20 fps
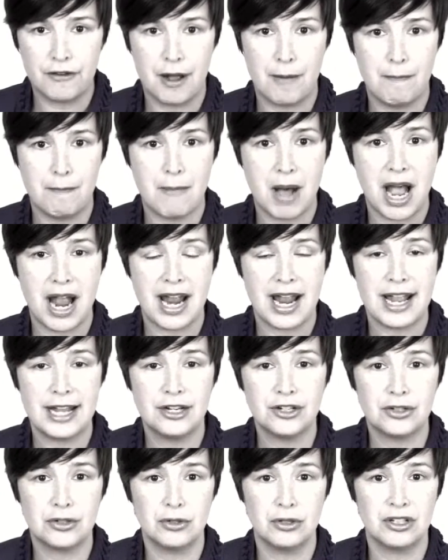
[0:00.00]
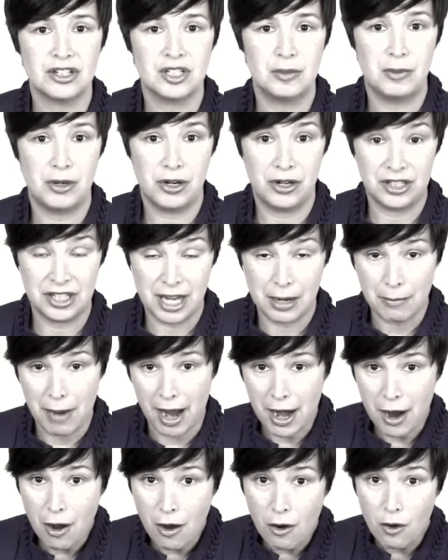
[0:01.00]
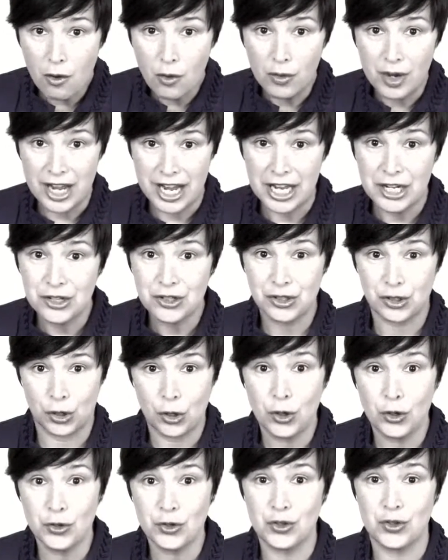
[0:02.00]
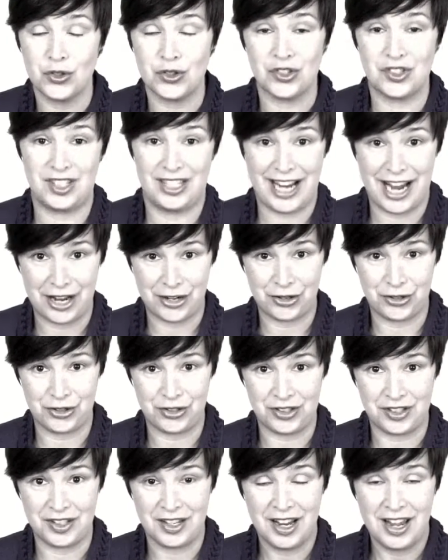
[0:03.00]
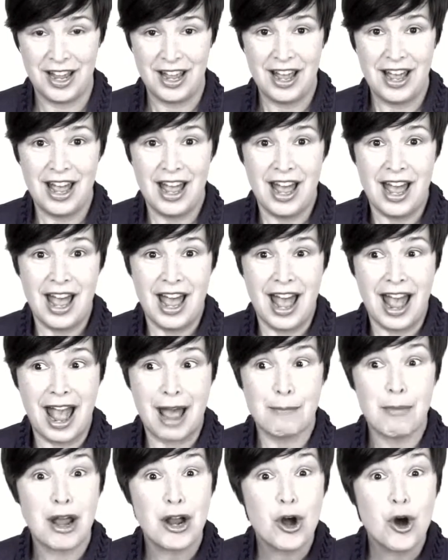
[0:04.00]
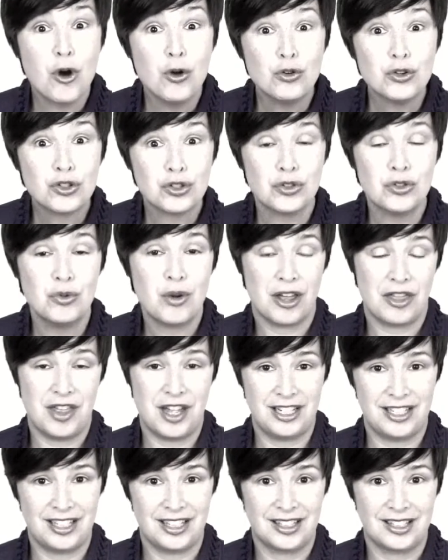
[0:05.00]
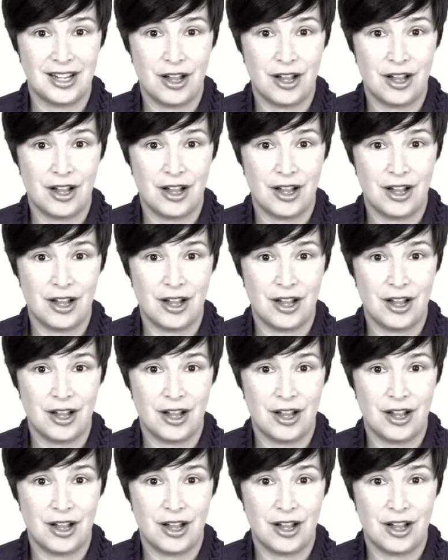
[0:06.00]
from my internal experience and my own internal standards and my own true authentic